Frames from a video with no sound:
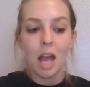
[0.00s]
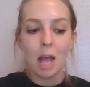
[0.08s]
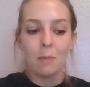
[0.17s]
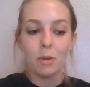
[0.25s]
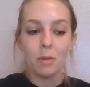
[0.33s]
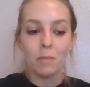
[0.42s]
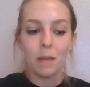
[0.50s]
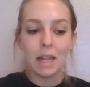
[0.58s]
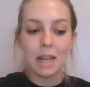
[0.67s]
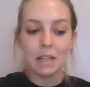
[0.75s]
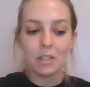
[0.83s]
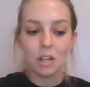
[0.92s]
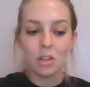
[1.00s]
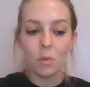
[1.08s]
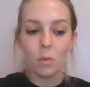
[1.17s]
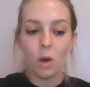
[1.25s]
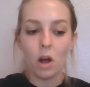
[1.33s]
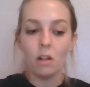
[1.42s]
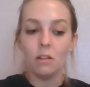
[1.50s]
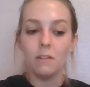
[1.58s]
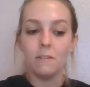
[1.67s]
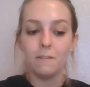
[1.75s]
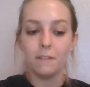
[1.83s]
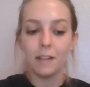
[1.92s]
I put my hand on the wall,
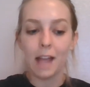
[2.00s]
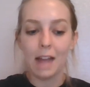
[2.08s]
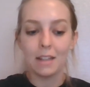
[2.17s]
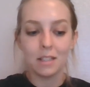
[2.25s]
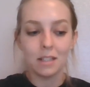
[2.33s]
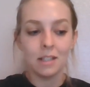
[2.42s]
flat.